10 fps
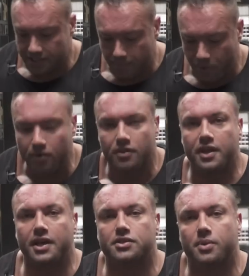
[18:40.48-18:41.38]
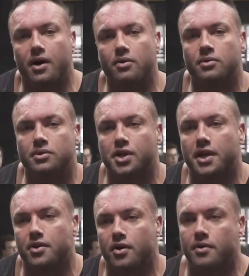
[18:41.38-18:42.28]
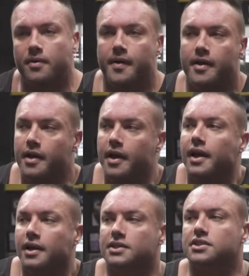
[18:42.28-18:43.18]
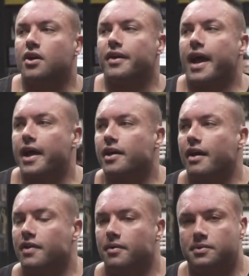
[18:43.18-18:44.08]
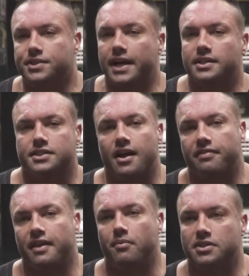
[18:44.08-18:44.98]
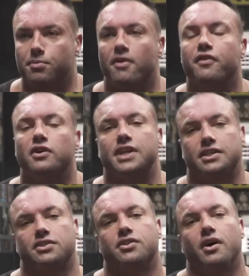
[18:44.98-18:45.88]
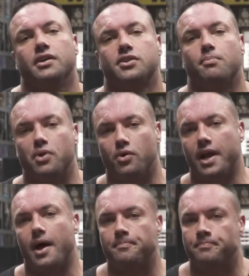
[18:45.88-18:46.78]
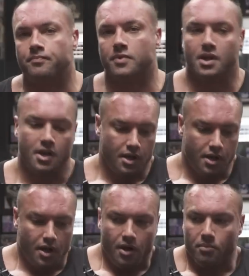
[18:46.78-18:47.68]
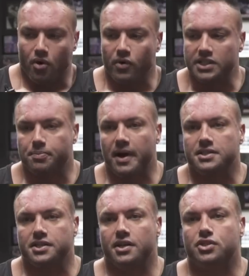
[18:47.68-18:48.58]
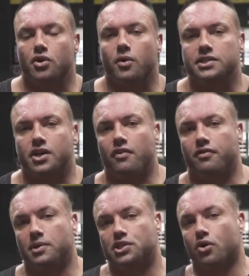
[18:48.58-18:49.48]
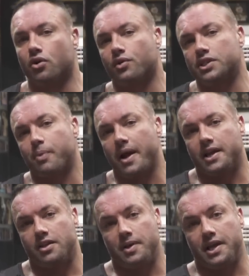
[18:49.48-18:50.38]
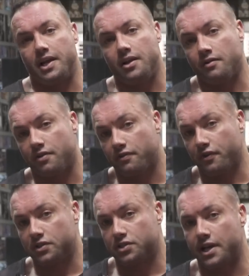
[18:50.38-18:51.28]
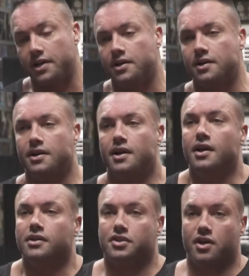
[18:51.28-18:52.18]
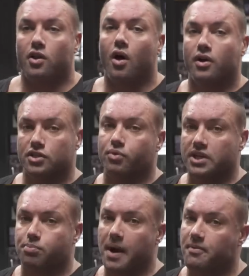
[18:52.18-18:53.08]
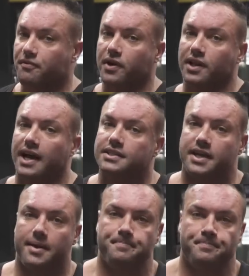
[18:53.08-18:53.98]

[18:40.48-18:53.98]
An important thing as well. So this is okay, having a chat and stuff. Then it's my first exercise, I'm building up. My rest breaks, it should always go from a shorter rest break in the beginning for the first set to the longest rest break before your last set.